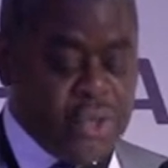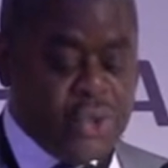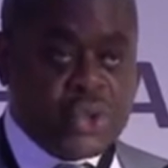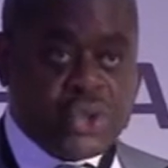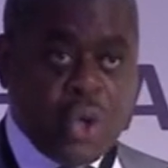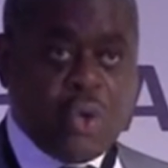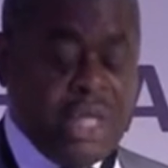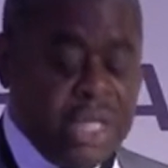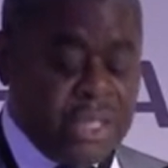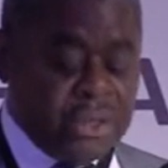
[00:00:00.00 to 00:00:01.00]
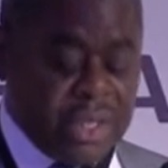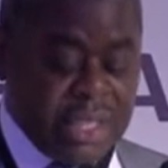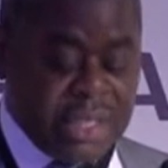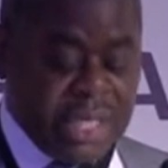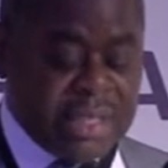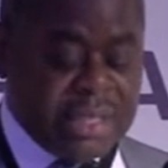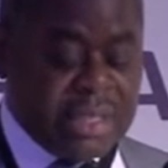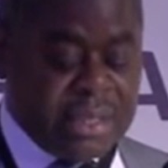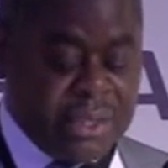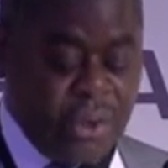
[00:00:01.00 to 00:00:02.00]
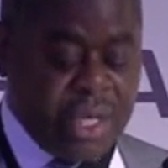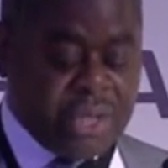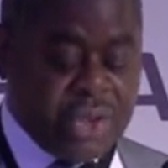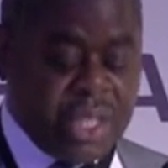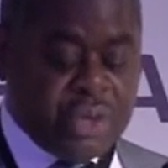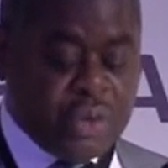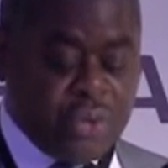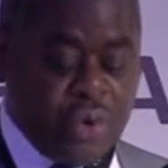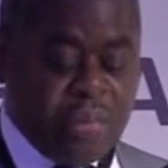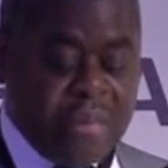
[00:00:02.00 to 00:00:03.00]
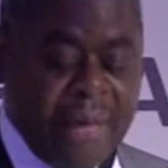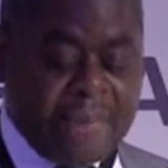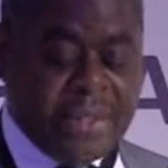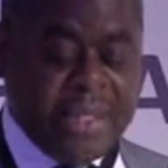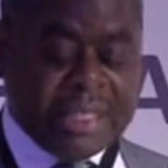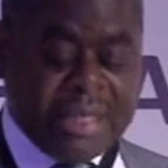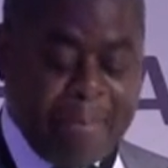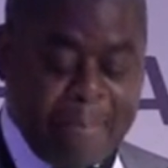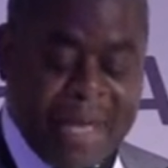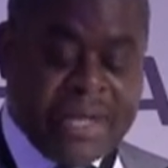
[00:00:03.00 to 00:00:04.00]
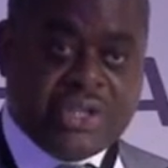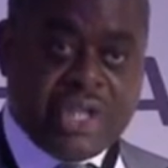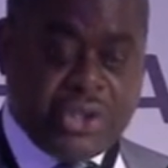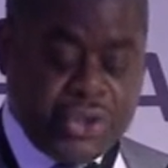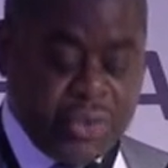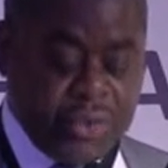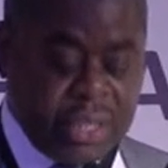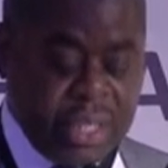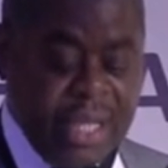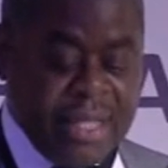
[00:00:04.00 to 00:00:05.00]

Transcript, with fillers: solely to discuss the stock exchange roadmap to manage issues